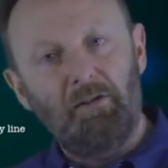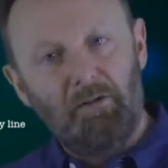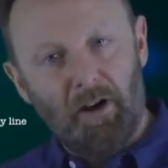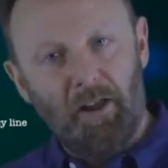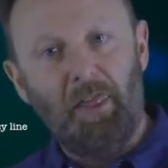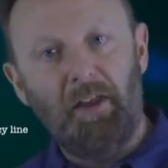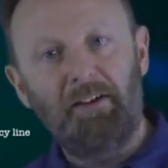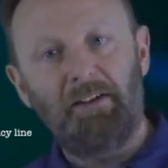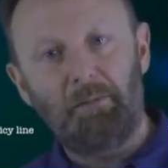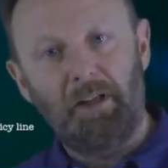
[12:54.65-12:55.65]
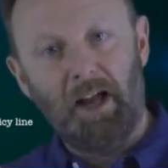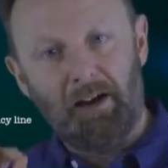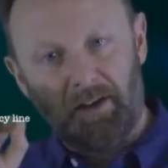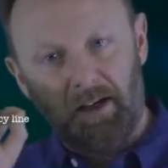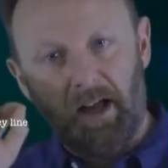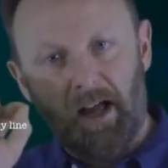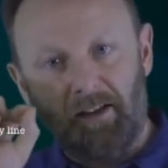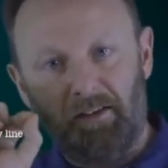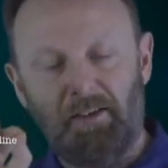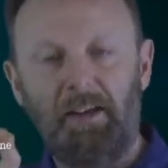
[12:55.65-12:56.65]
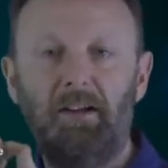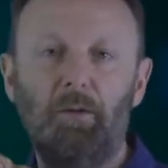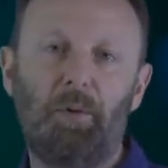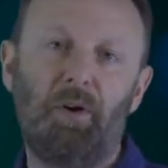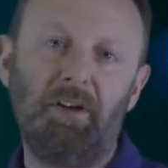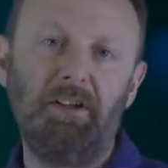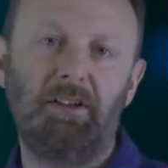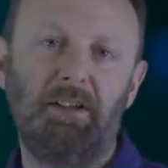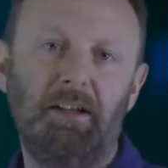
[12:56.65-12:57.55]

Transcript: rather than simply having a single point